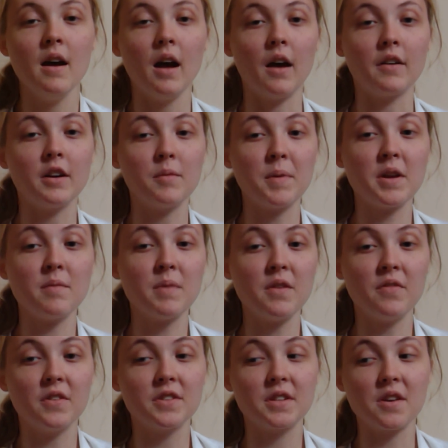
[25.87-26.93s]
I'm going to bring you my
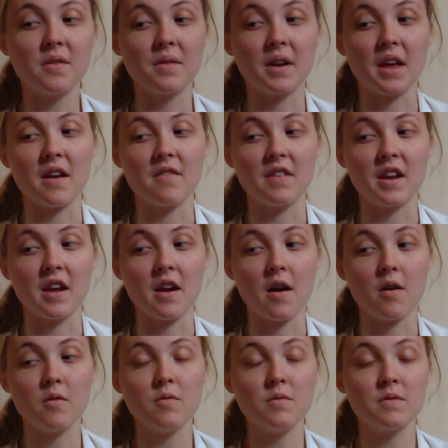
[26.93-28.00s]
first Q&A
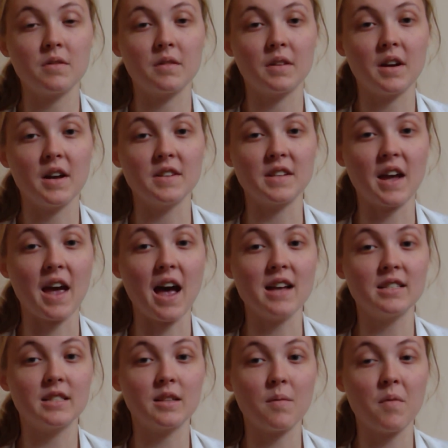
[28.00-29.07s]
video because I
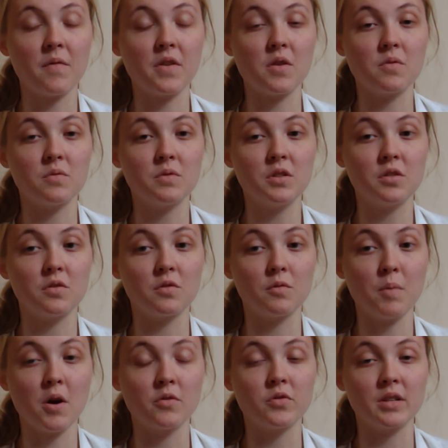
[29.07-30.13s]
asked some of you to
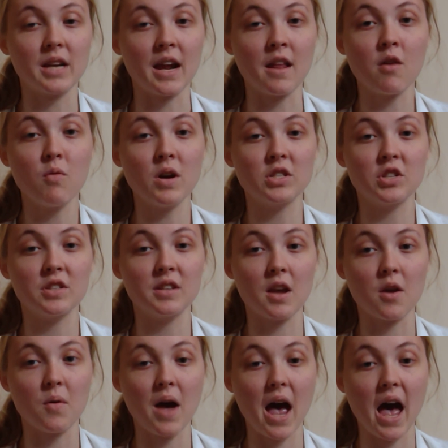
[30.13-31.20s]
post any questions that
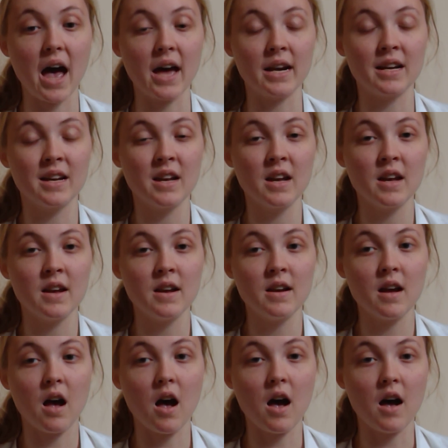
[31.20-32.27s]
you had
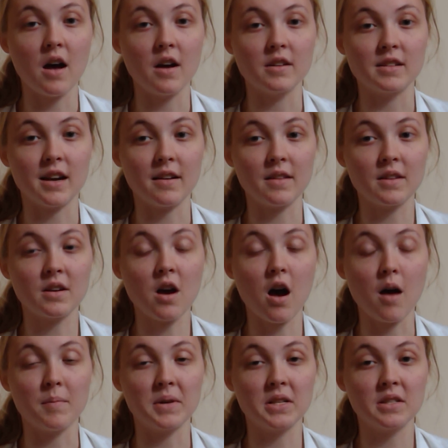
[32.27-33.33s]
down in the
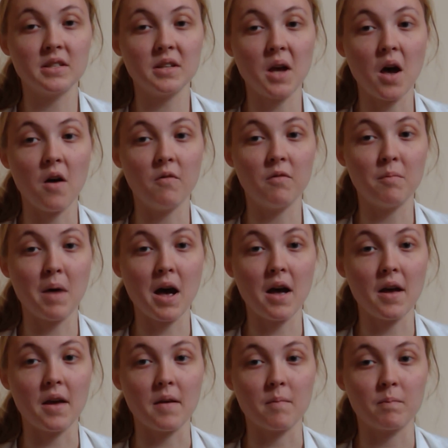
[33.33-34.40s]
comments of
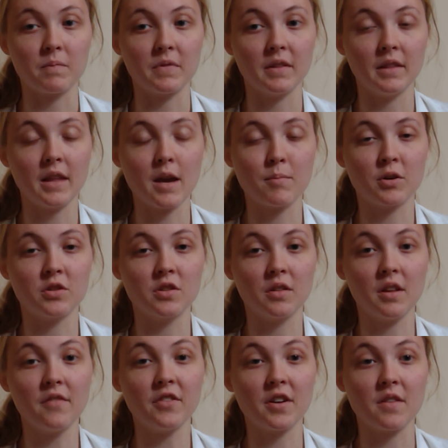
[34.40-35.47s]
my labor and
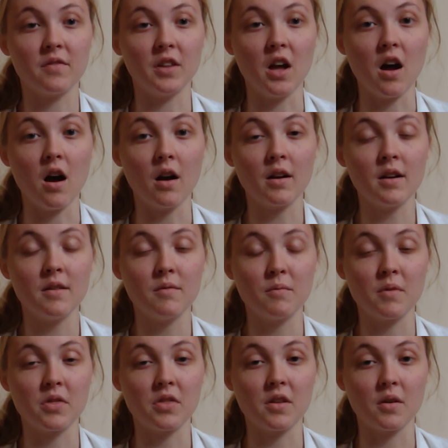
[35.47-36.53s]
delivery vlog
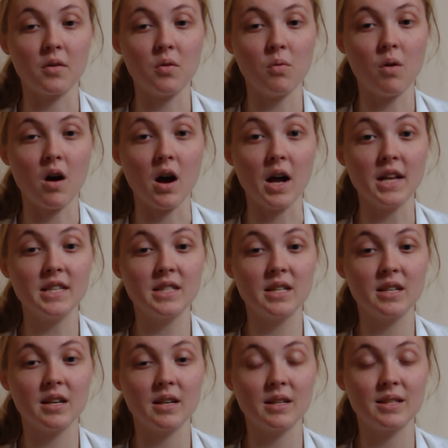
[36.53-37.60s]
with the
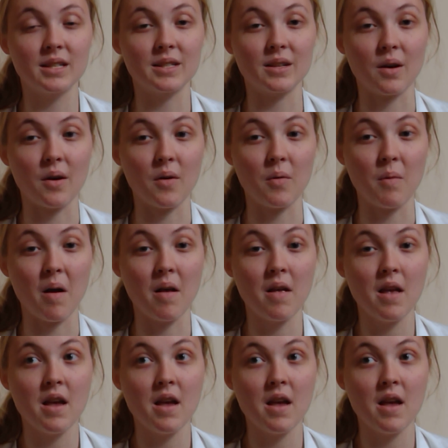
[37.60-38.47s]
quads. So